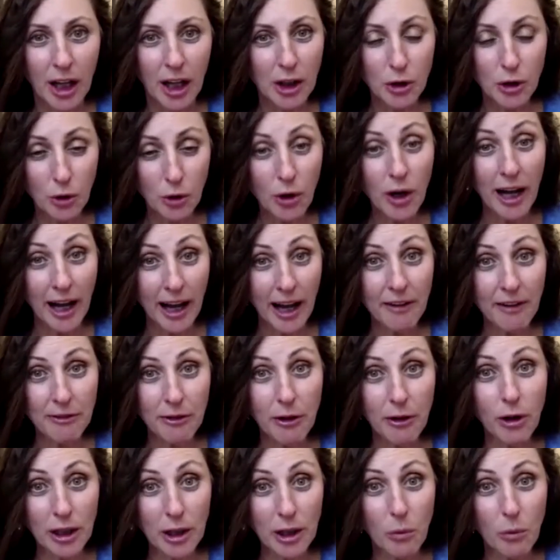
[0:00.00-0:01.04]
you have
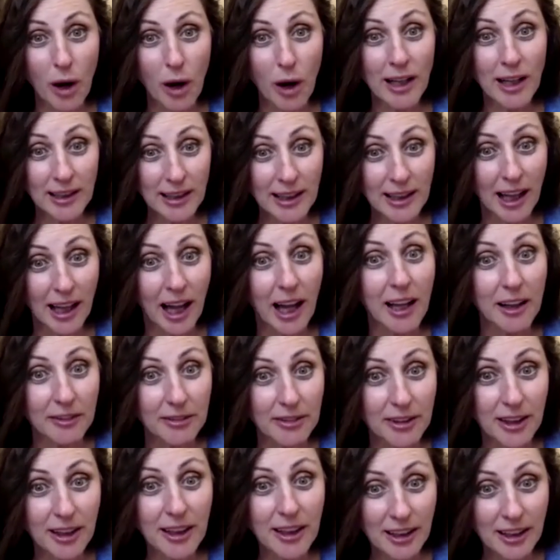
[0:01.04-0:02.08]
only one life,
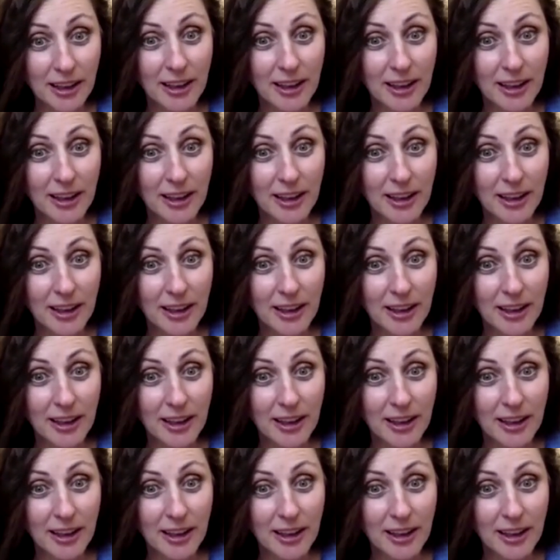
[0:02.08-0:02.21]
eh?